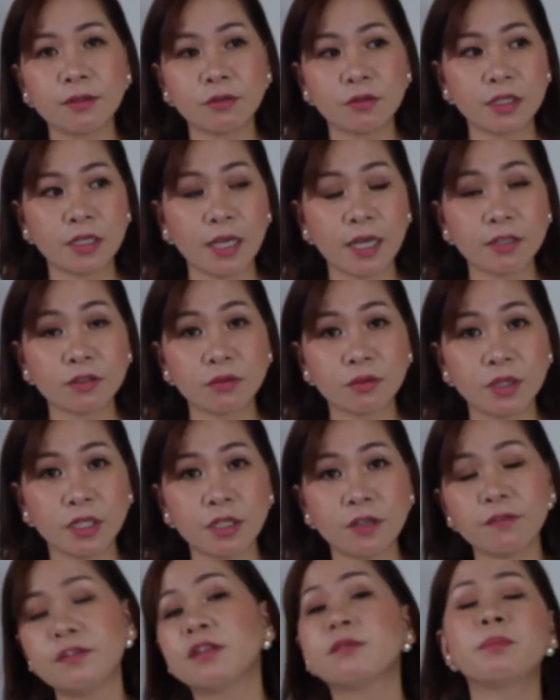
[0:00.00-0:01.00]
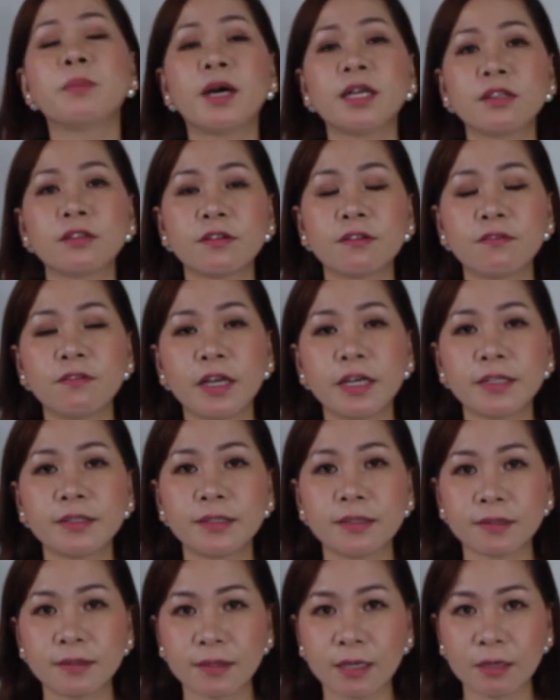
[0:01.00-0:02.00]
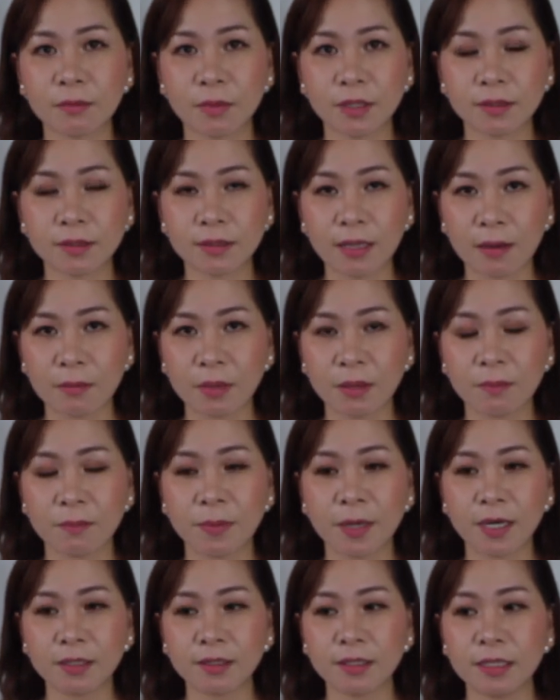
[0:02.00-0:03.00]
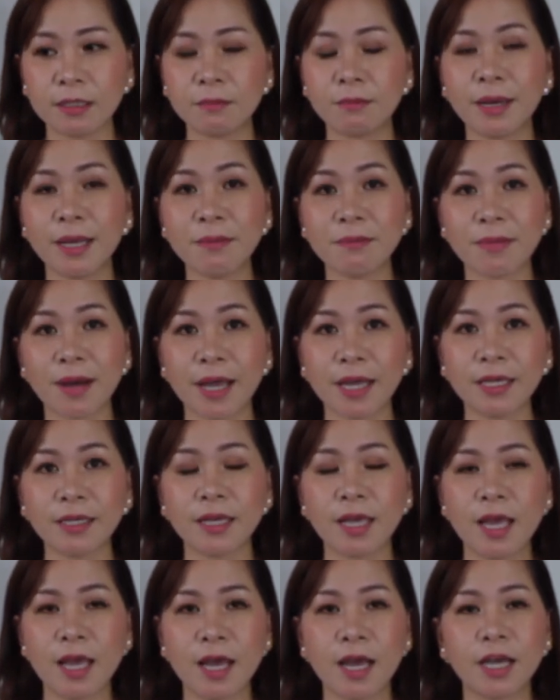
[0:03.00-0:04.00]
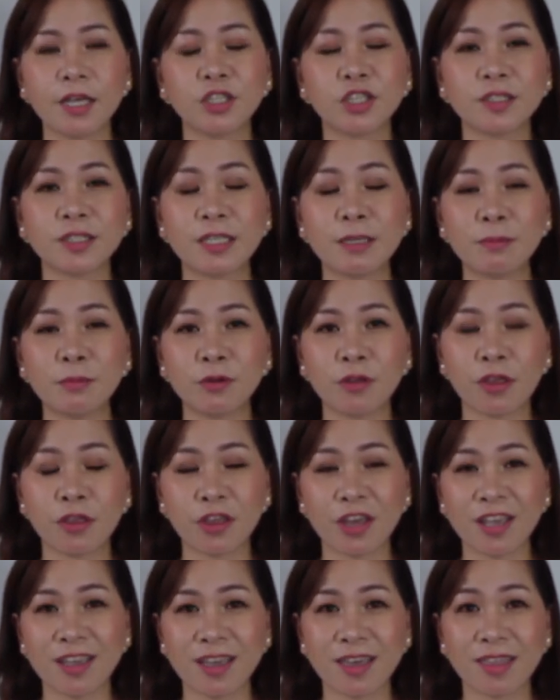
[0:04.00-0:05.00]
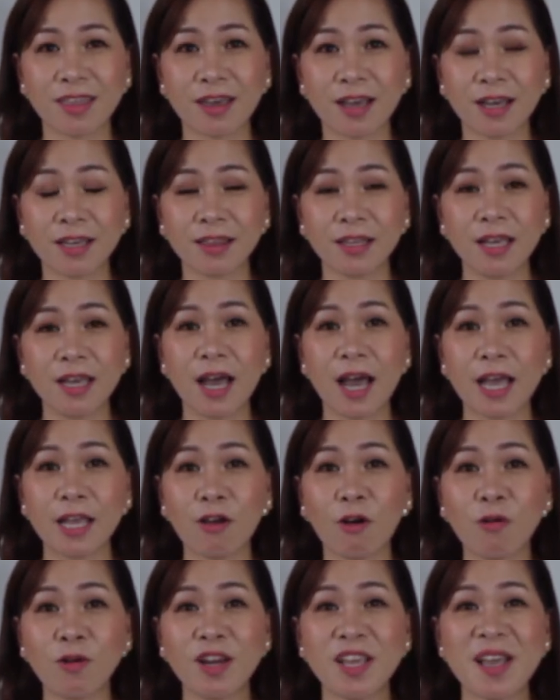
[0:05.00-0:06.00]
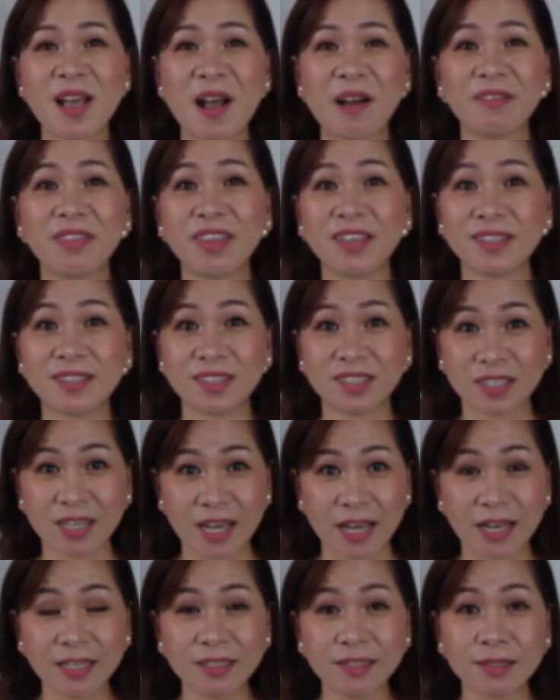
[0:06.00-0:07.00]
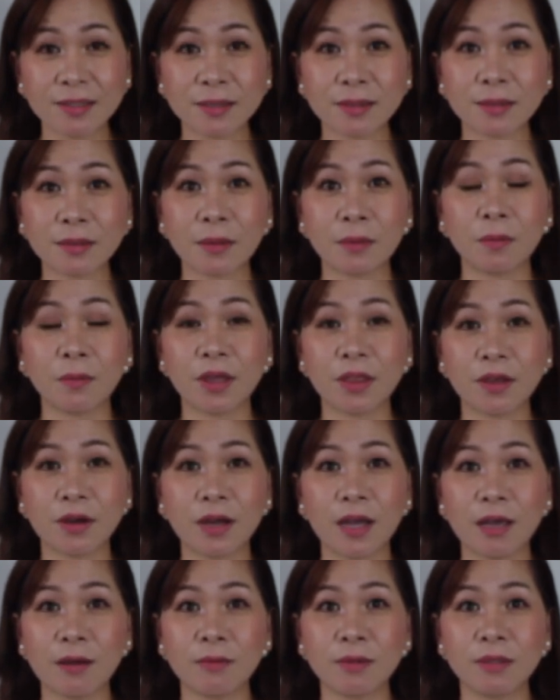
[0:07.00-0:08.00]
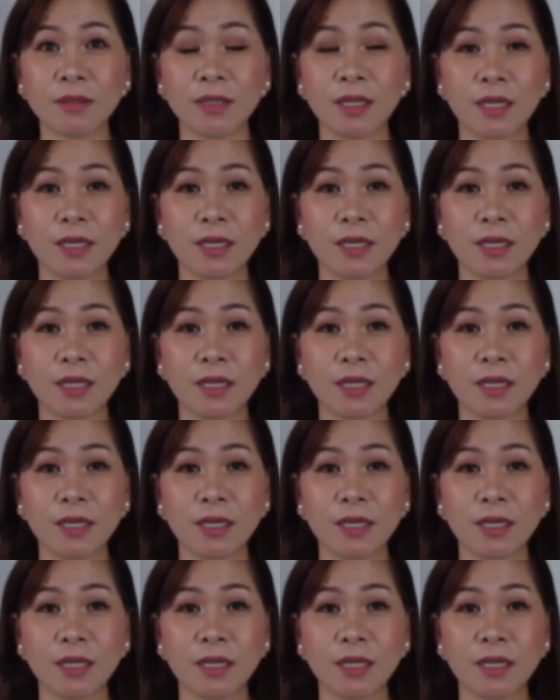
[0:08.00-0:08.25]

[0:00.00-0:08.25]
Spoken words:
get rid of the butterflies inside my tummy. But in my mind, I just keep on thinking that I only have this chance, so whether I will